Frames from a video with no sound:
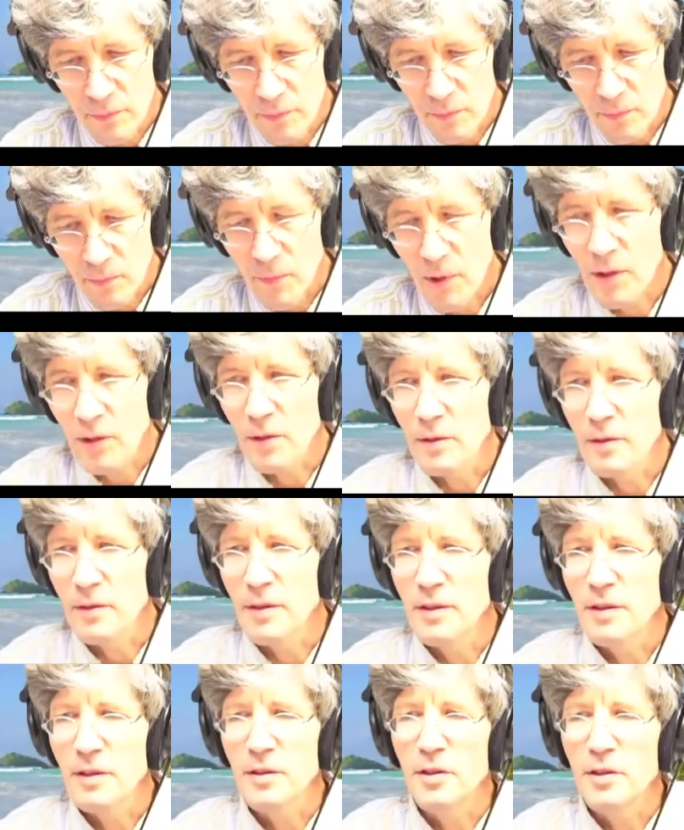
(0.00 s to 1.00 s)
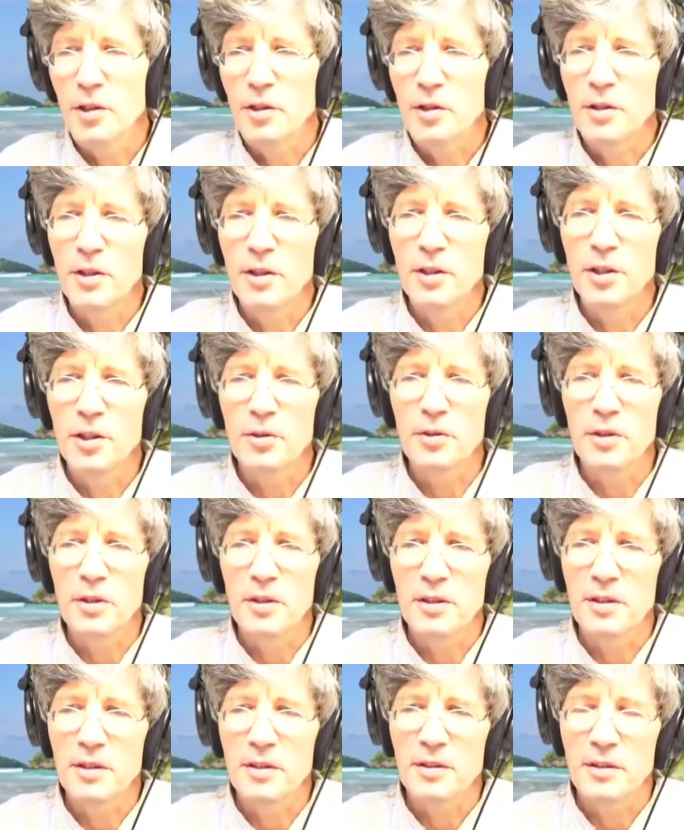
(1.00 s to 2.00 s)
Well, and then the joke
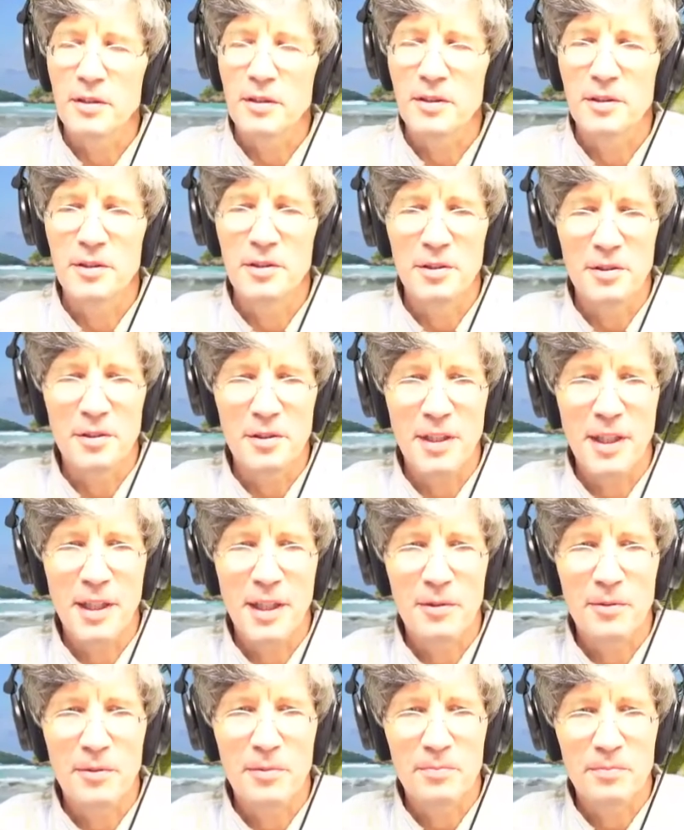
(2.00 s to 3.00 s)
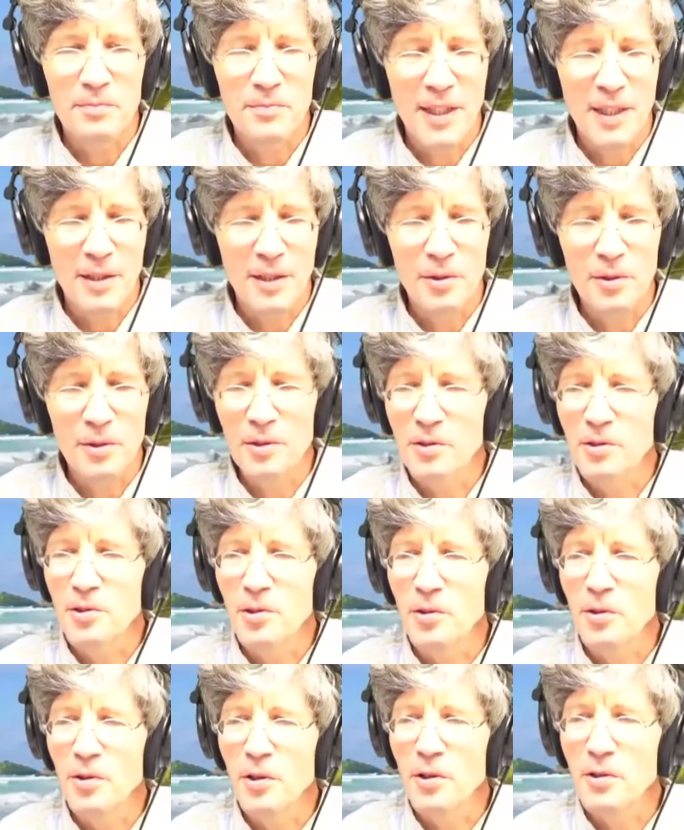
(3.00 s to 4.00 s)
is how good is your
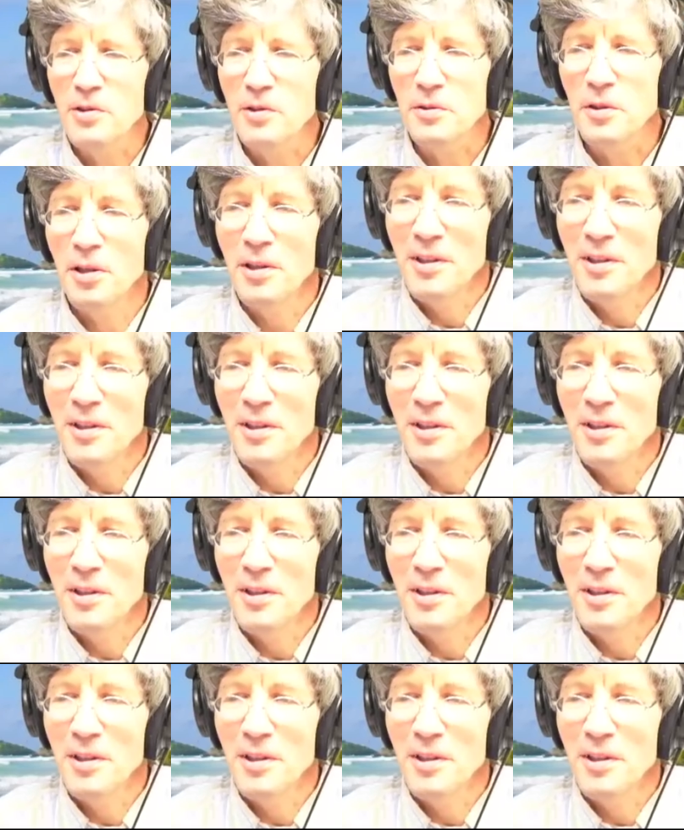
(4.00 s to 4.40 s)
nozzle?